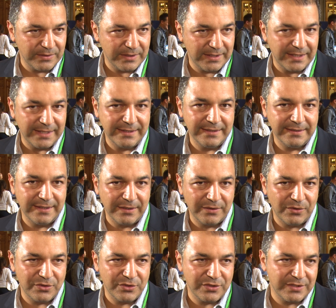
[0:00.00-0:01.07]
We're creating
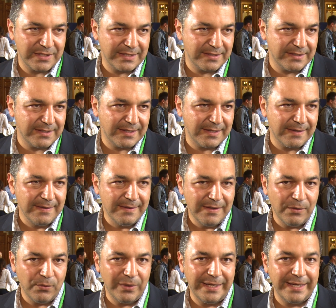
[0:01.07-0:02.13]
technologies that
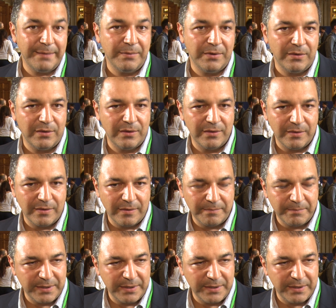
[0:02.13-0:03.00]
will enable